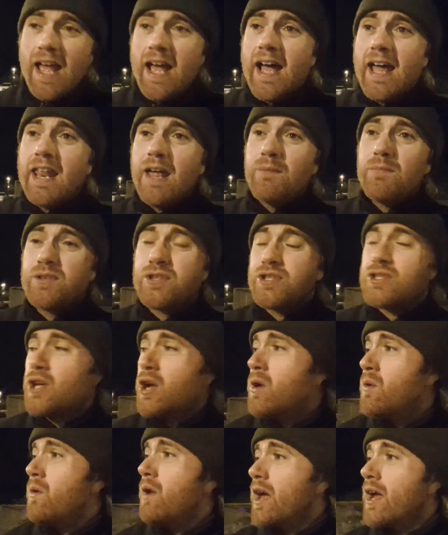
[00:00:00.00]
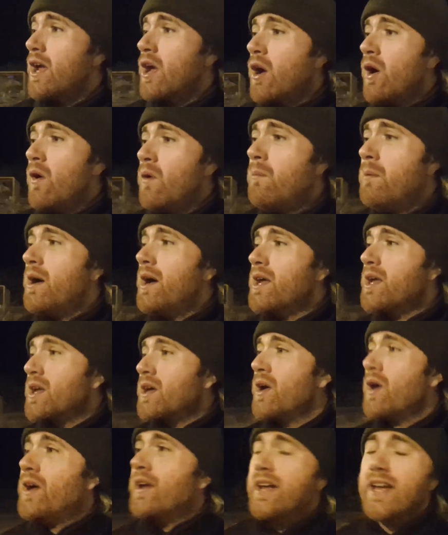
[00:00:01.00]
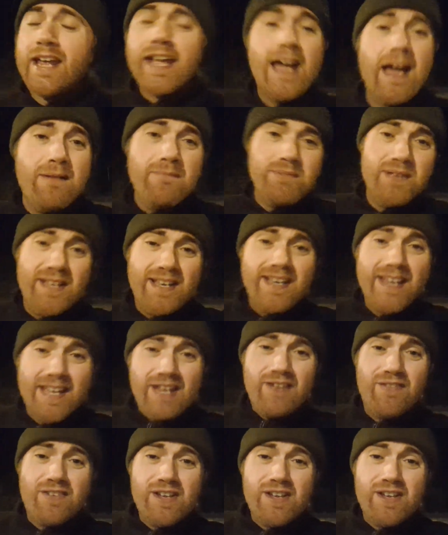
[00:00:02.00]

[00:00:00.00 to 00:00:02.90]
And I'm so like, oh my God, I can't believe